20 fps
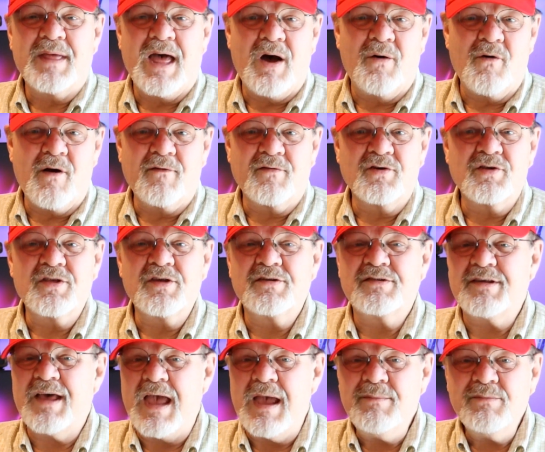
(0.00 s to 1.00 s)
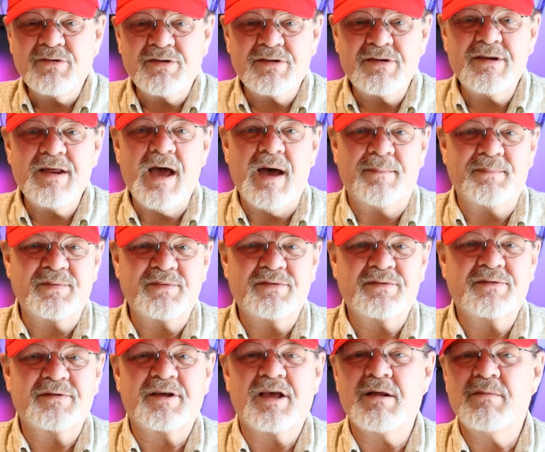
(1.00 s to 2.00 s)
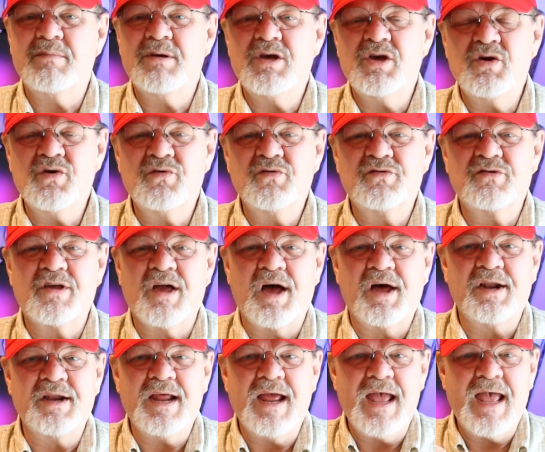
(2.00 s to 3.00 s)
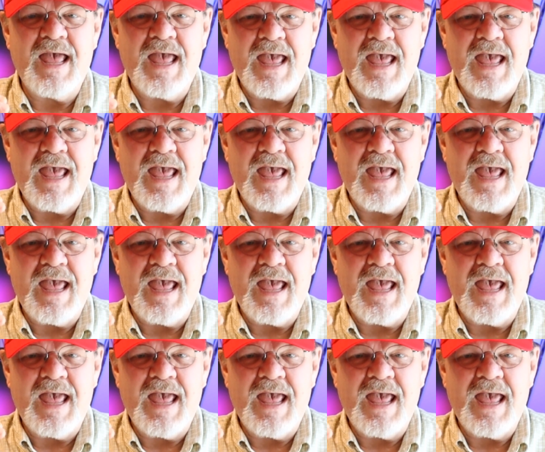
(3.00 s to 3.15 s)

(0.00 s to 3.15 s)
However, the same steps can be used on